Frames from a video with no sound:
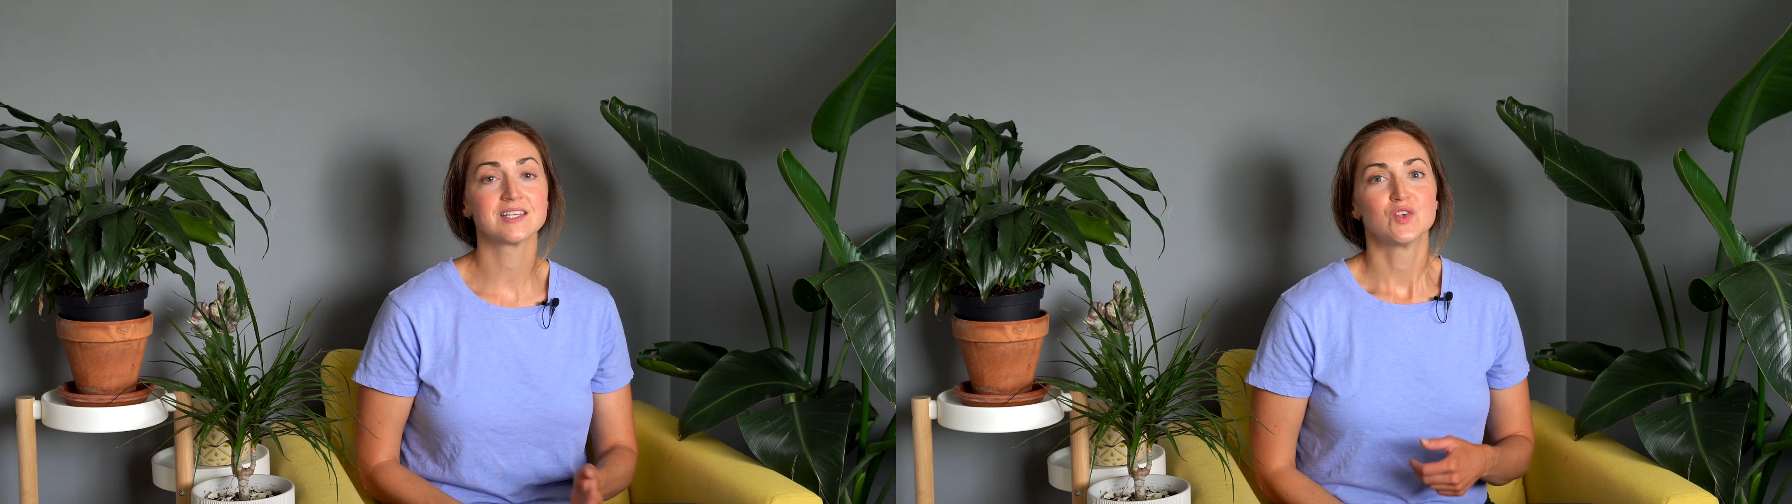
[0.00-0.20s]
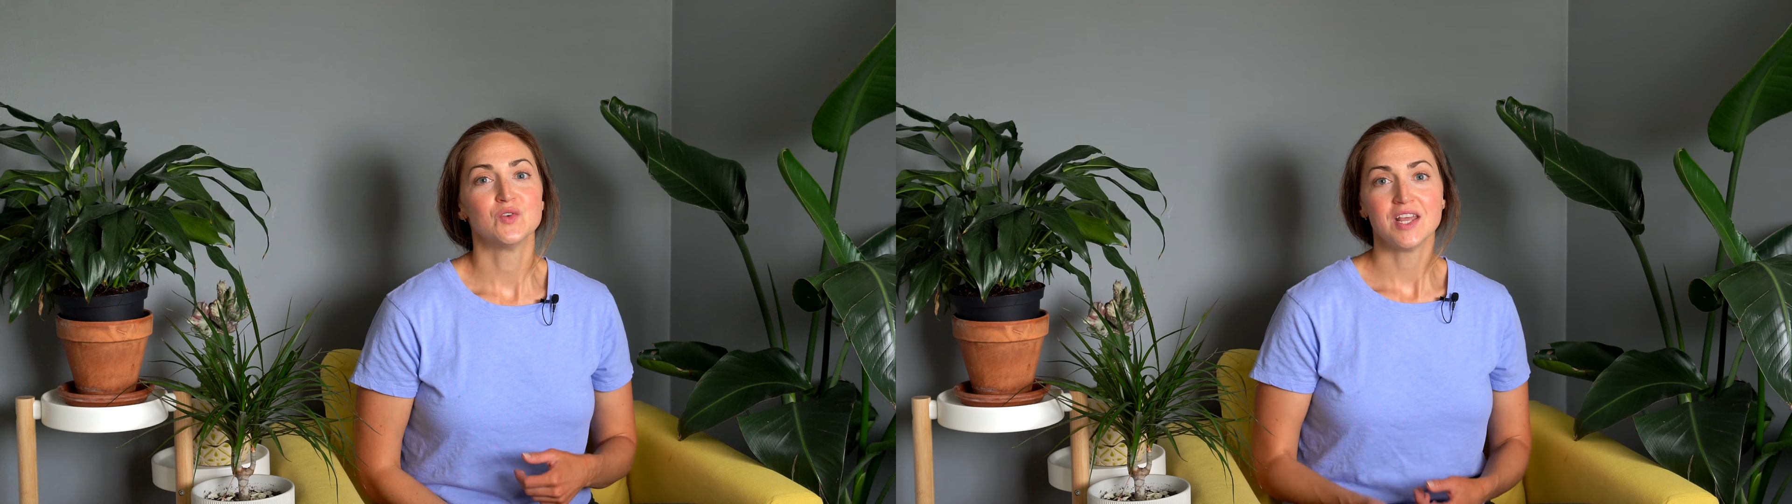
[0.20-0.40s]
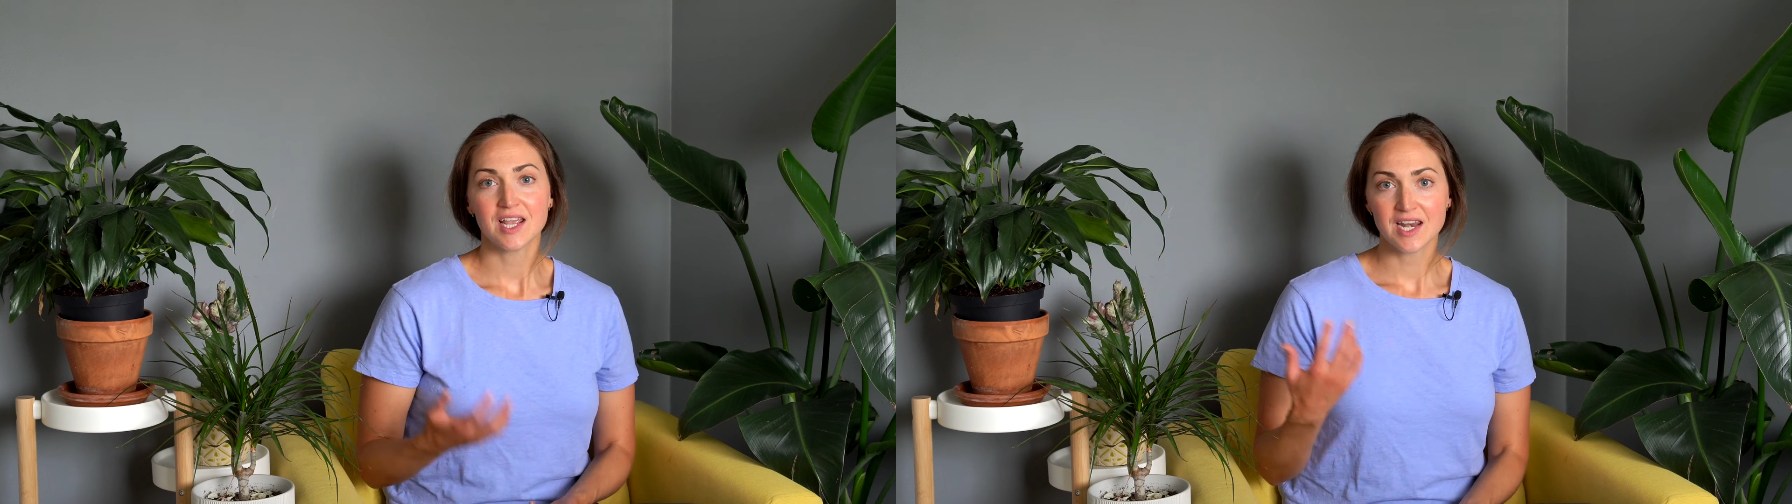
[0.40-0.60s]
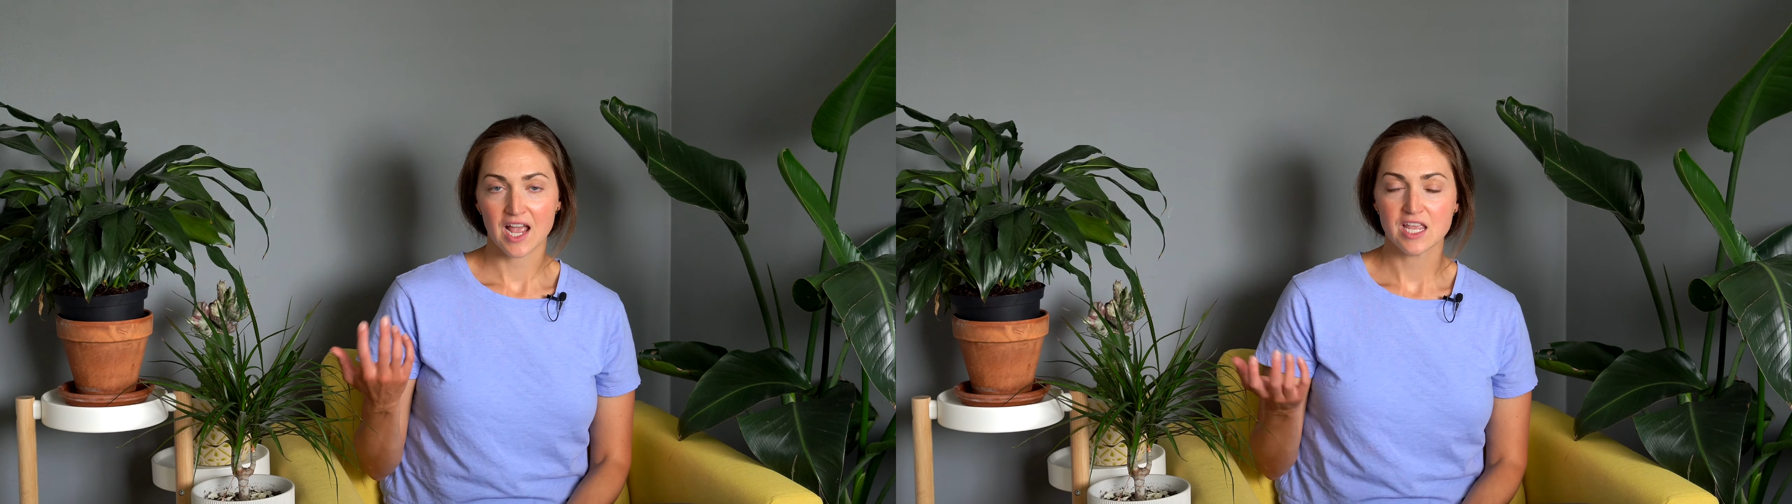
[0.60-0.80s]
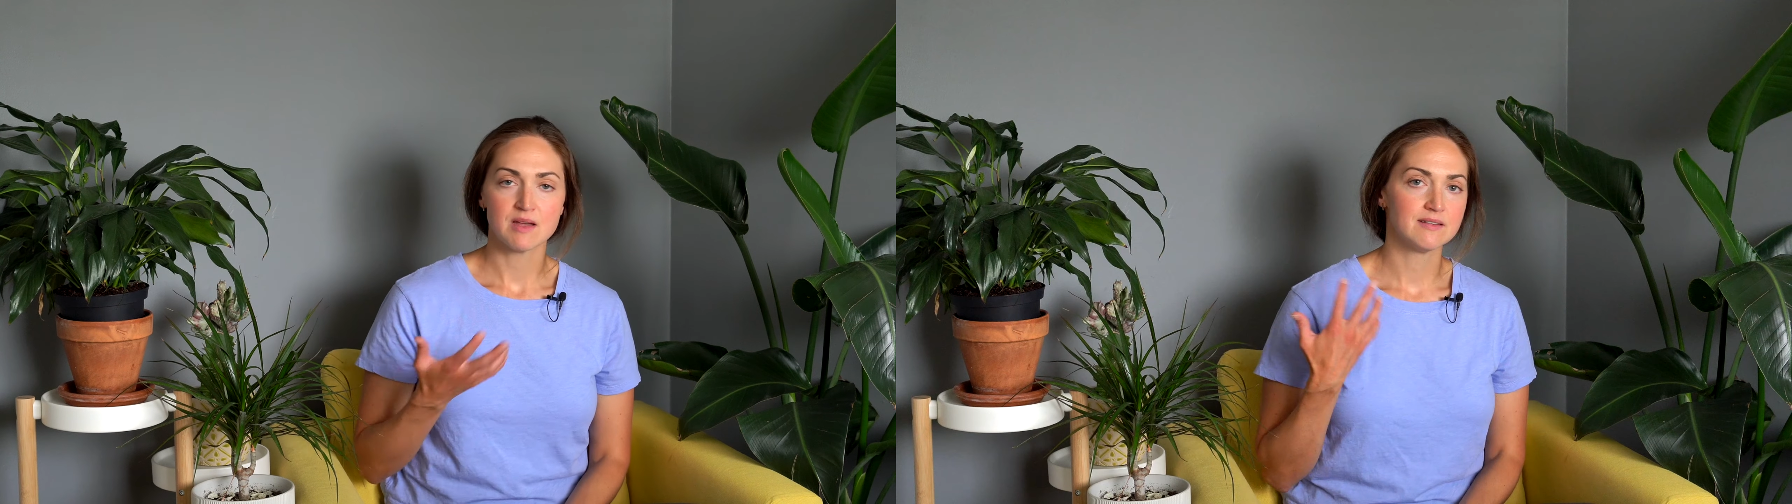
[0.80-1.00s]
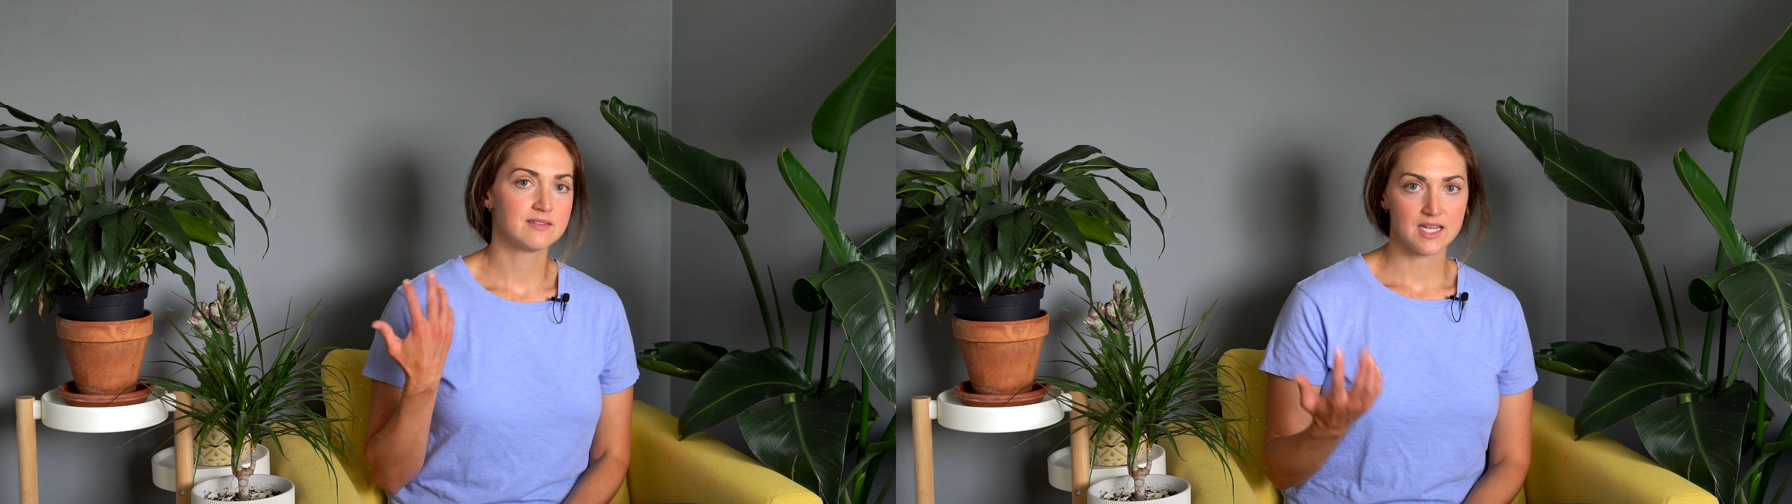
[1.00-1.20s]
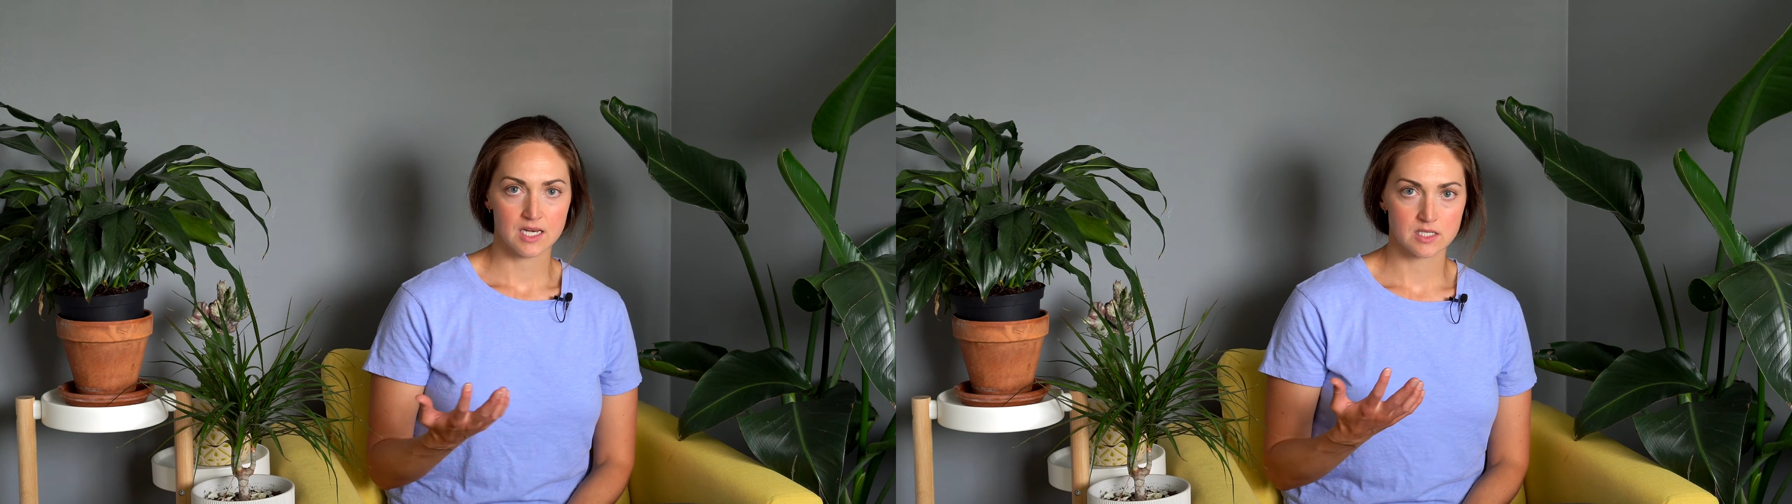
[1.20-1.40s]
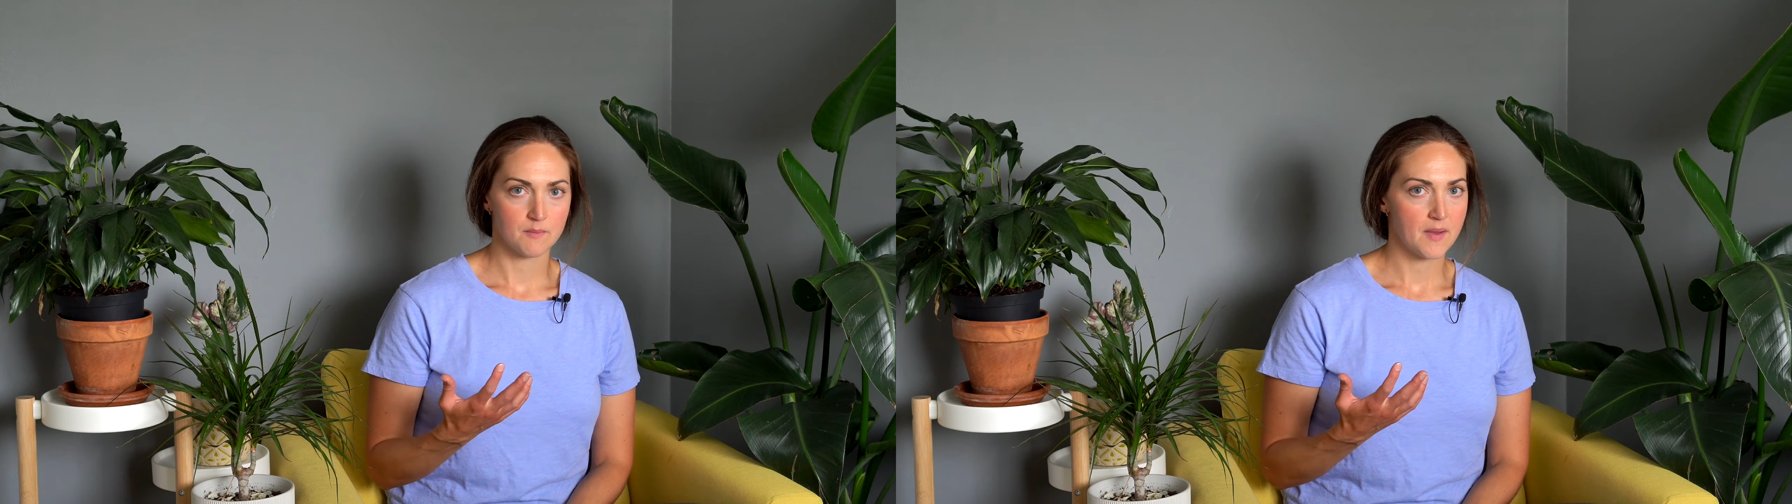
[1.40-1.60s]
So Nick and I, you might have seen
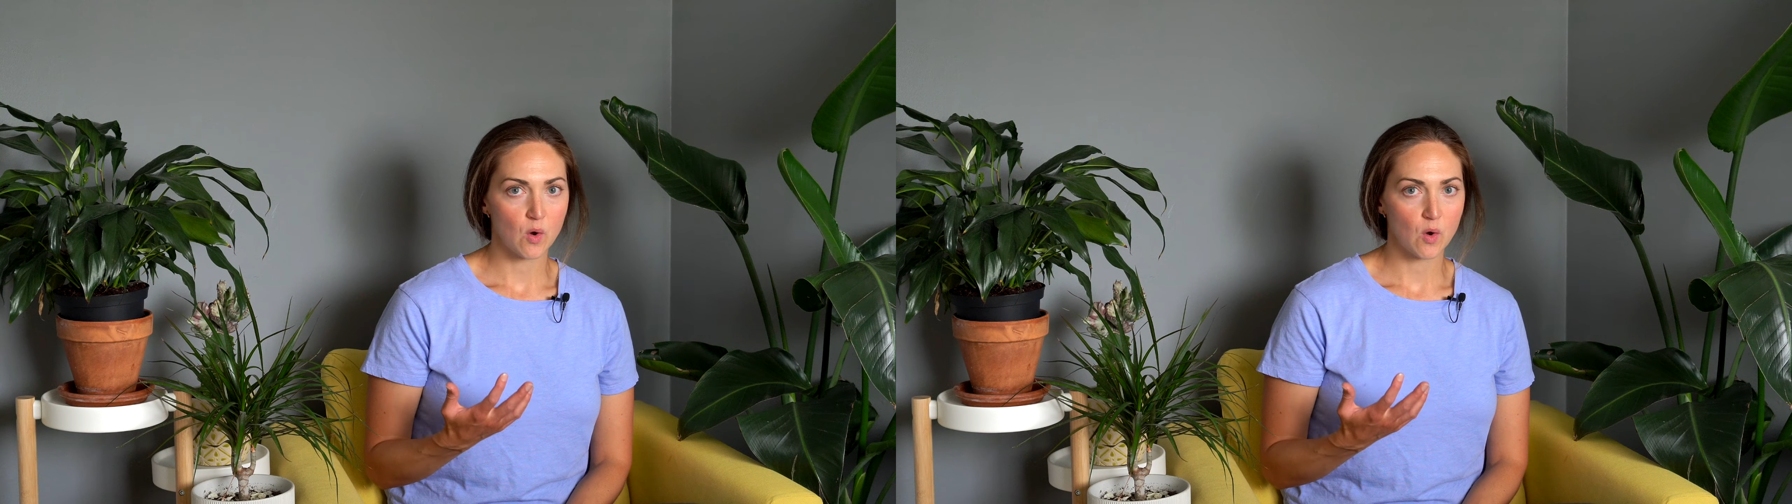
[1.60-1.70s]
in some of my